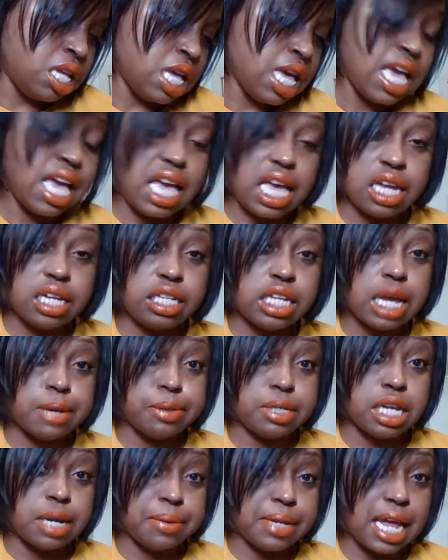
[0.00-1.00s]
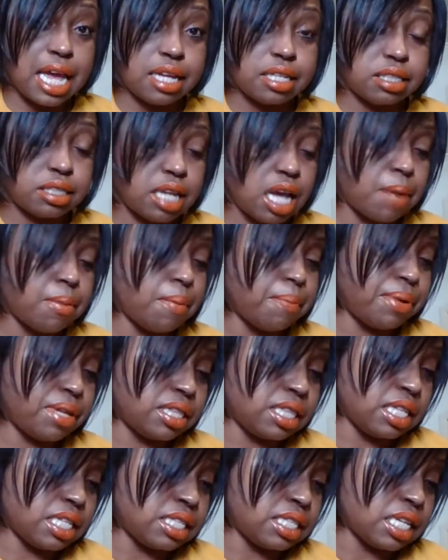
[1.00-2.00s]
and www. I'm gonna put
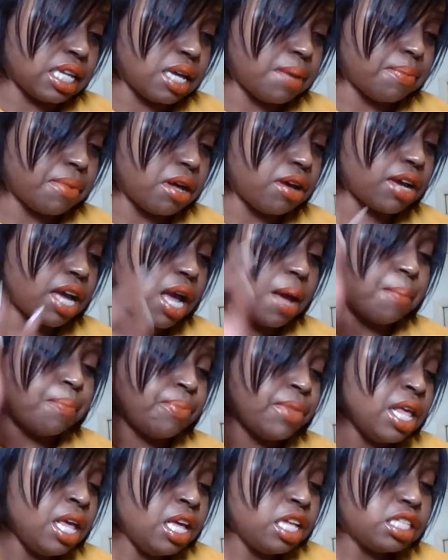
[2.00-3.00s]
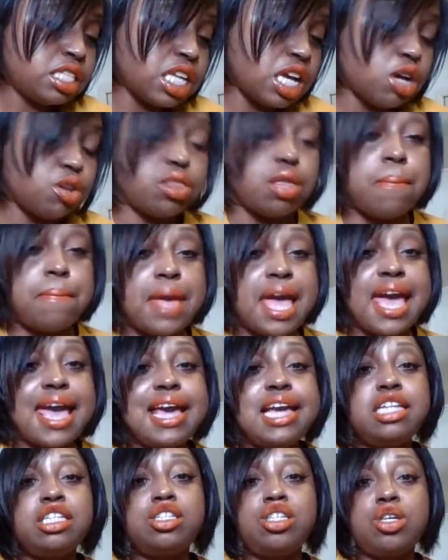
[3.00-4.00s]
this up. Okay. So the
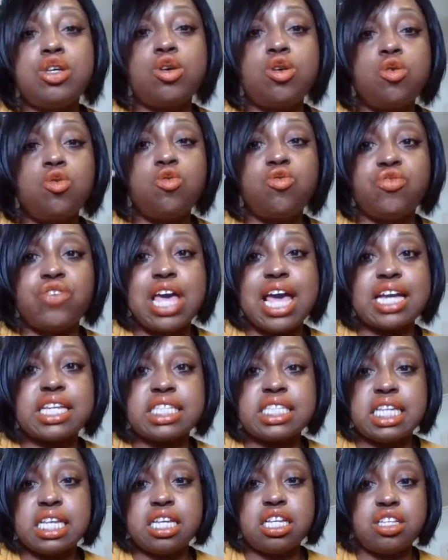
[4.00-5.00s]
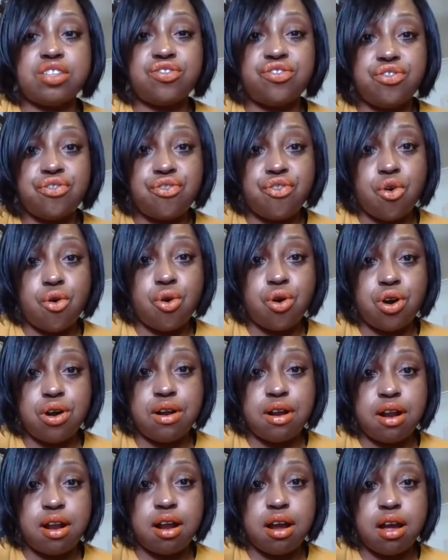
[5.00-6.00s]
main two vaccines
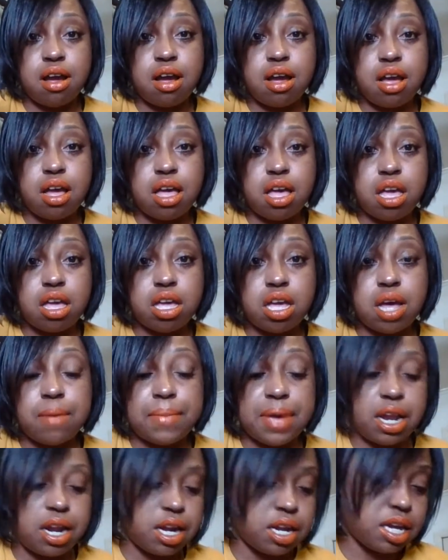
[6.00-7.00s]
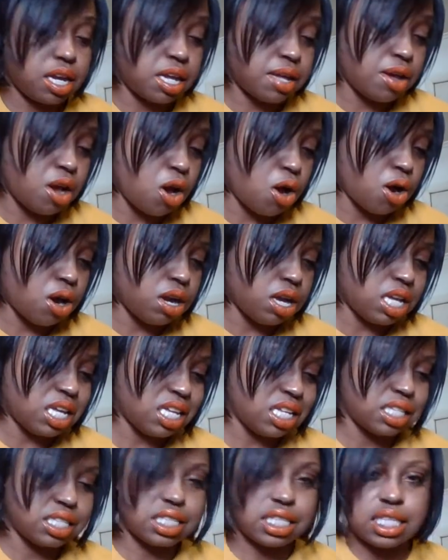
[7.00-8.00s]
for America are
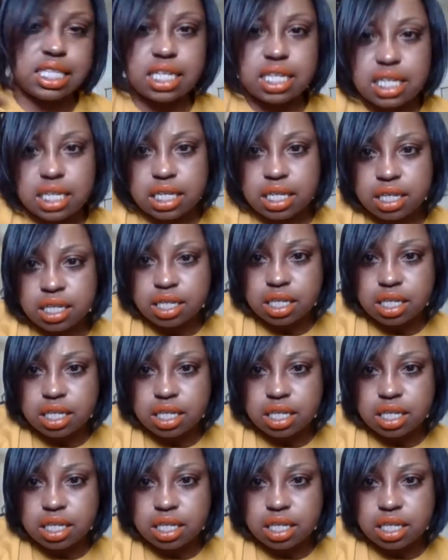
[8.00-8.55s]
is the